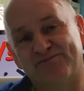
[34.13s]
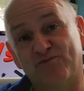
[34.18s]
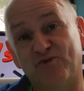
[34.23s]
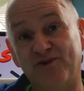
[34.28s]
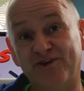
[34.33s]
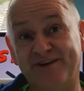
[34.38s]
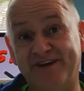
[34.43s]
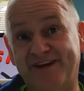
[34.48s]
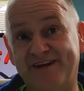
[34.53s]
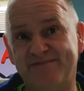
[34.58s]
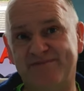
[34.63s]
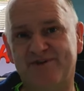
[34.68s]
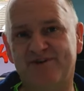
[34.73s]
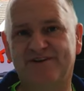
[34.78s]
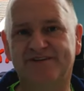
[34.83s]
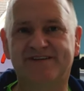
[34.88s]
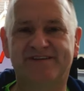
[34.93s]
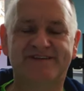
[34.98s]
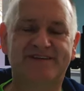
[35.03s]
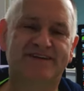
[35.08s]
1 anymore.
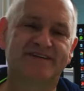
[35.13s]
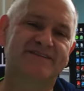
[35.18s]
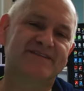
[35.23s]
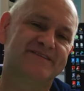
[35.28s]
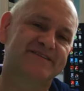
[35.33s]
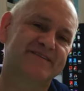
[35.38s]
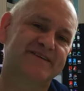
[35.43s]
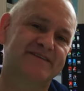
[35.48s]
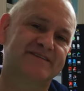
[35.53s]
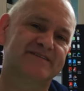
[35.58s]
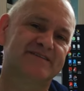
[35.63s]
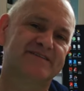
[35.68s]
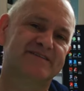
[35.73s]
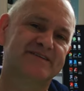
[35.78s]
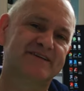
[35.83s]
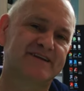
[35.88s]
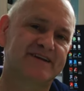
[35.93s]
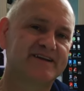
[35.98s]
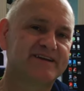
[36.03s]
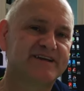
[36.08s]
I decided to change the
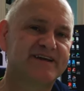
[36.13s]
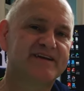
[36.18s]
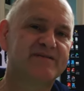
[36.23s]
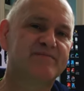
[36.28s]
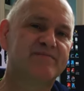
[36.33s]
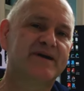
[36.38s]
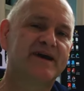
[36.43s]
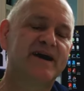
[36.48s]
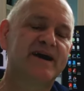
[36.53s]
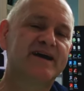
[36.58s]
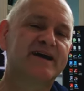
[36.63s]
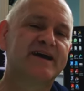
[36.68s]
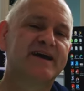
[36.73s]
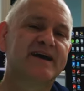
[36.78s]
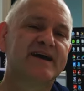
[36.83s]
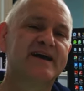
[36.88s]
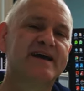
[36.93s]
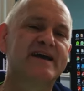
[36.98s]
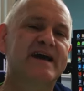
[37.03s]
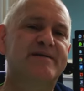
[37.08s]
channel name back.
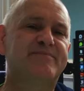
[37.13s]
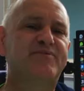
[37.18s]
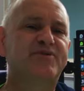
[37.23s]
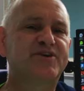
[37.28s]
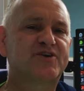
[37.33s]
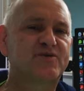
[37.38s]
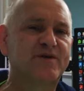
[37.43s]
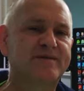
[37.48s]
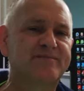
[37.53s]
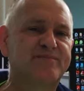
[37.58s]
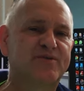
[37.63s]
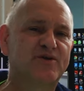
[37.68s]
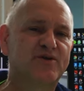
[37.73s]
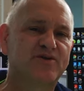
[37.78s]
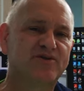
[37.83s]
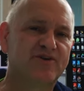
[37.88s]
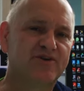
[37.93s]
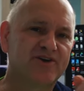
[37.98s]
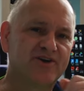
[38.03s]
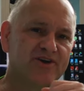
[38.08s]
I put a quick
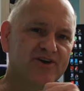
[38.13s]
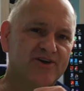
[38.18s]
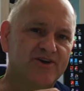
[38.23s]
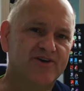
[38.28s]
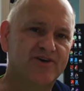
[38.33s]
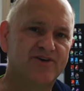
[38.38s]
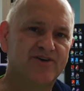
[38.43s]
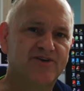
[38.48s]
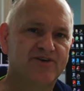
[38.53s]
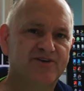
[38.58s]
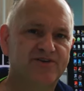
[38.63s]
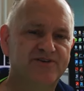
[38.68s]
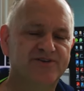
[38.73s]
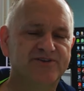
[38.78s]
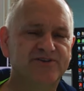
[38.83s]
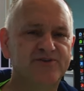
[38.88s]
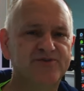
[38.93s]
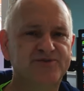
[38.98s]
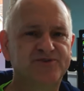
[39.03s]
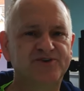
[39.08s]
poll on
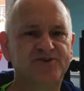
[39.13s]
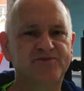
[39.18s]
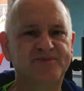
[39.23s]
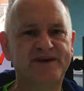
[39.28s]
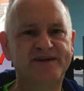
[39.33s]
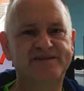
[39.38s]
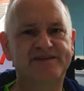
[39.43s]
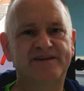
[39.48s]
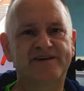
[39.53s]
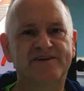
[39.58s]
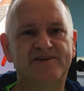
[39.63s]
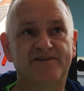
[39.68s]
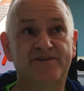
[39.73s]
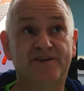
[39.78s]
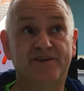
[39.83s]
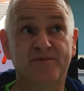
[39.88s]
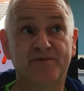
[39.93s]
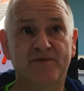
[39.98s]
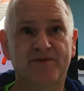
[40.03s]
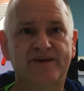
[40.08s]
YouTube yesterday on the
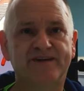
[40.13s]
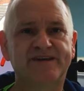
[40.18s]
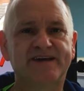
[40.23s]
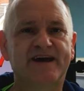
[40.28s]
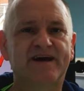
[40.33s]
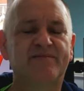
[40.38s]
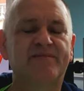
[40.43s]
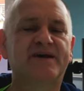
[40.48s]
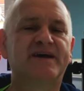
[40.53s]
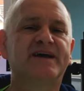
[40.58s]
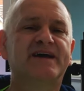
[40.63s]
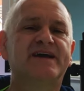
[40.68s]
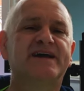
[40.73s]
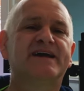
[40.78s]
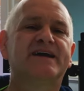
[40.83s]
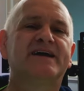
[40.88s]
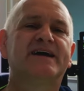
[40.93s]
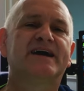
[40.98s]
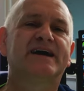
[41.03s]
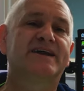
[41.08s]
community tab
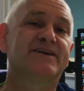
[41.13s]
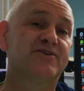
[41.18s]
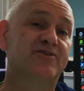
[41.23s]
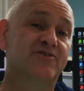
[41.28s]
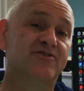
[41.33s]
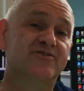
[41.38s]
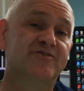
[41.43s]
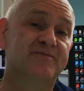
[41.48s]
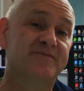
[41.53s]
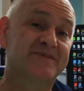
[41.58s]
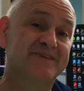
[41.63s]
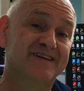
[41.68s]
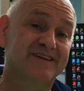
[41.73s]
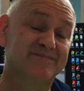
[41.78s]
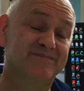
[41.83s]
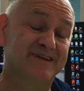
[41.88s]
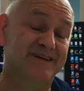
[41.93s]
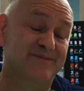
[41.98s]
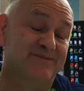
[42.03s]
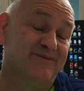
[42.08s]
and 100%
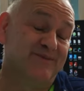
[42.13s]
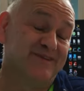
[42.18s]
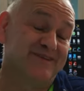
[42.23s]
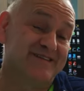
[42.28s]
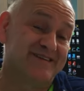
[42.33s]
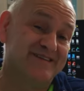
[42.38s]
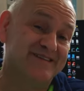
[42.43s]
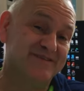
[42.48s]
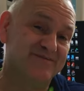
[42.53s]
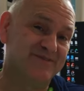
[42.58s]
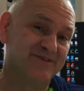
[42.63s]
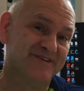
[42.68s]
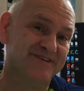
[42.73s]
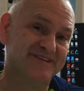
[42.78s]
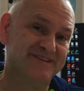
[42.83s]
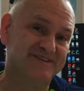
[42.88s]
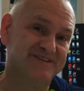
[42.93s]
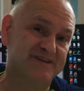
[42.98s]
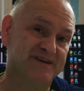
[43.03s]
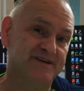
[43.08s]
people said they wanted
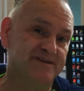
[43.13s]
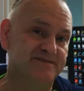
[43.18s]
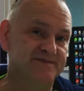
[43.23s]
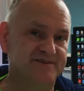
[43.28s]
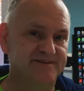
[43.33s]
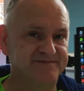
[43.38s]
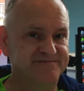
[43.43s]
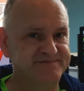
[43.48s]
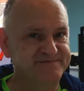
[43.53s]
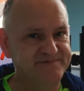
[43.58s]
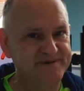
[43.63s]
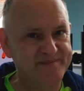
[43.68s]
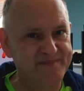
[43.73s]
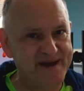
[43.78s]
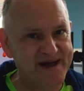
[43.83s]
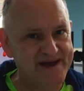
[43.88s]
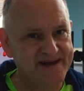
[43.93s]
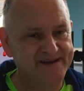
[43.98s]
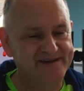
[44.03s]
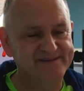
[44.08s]
it changed. So we're
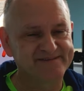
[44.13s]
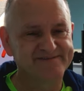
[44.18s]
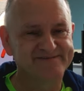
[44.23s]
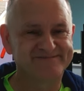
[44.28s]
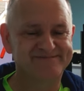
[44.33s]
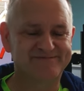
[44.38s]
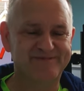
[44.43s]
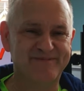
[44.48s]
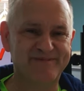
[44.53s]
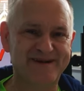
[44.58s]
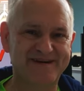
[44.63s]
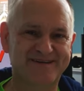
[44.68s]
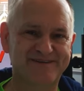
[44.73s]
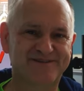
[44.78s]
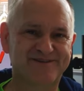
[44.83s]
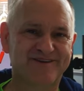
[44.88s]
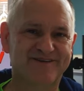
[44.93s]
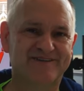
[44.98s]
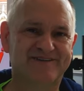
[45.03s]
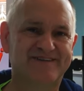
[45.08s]
back. We're back as
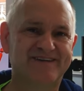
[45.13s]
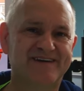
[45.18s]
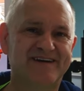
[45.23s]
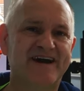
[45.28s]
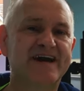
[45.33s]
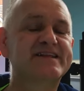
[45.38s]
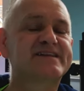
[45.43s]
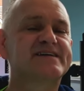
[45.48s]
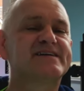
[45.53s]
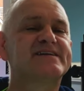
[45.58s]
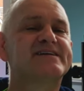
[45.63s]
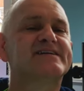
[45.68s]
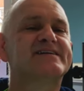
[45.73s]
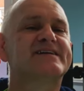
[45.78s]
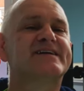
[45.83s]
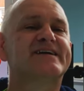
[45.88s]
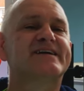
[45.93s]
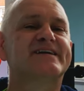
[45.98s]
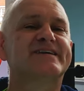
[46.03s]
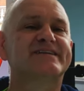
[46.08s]
Colski RC
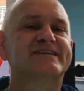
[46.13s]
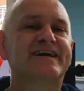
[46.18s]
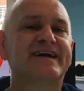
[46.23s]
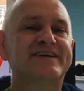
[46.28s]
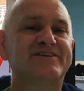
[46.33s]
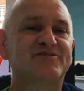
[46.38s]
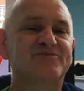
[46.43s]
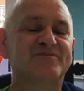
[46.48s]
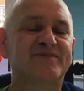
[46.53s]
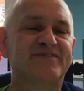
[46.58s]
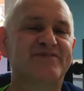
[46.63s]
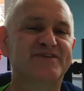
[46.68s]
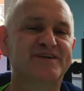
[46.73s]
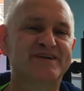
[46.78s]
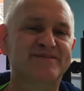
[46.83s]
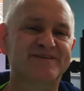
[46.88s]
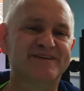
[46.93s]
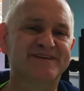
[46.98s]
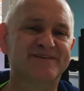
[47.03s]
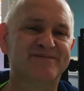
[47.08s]
and I do
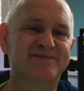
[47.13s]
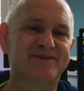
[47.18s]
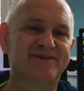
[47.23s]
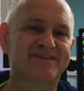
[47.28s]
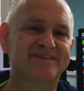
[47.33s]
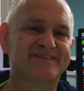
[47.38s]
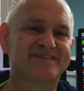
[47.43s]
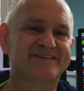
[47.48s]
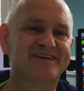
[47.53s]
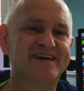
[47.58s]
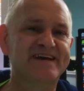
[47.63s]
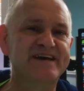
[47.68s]
prefer it to be honest.